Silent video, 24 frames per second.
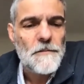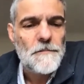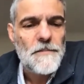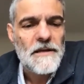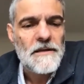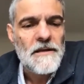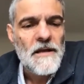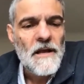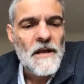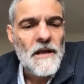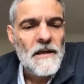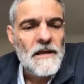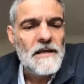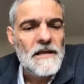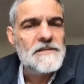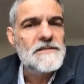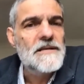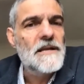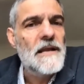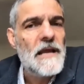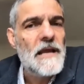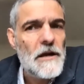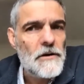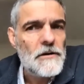but it's
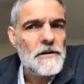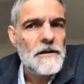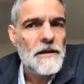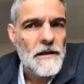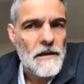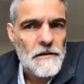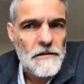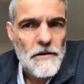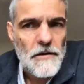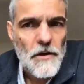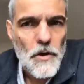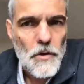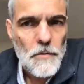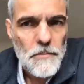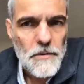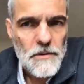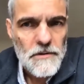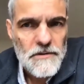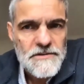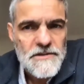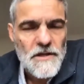inherently unknowable.